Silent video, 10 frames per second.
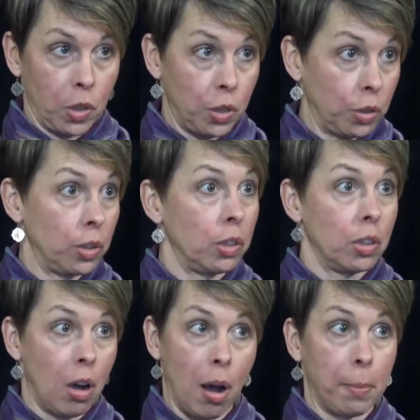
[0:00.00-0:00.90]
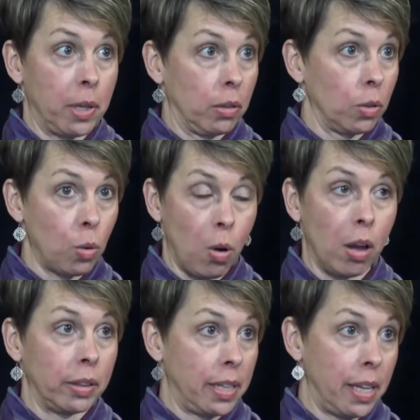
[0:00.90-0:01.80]
good, competent,
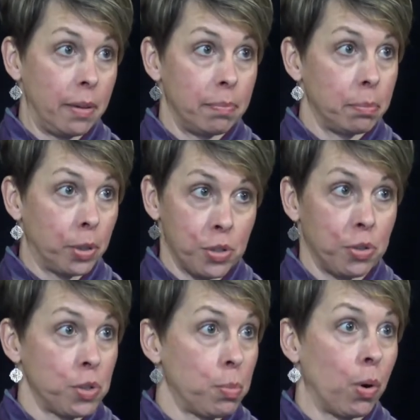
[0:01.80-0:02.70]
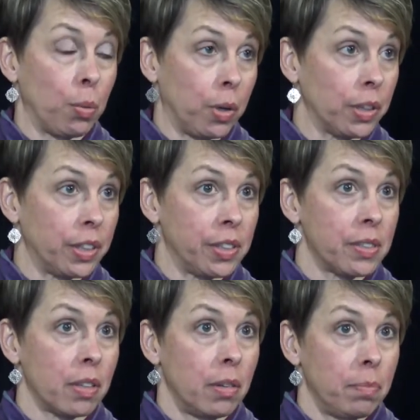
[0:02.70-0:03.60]
quality personal support workers.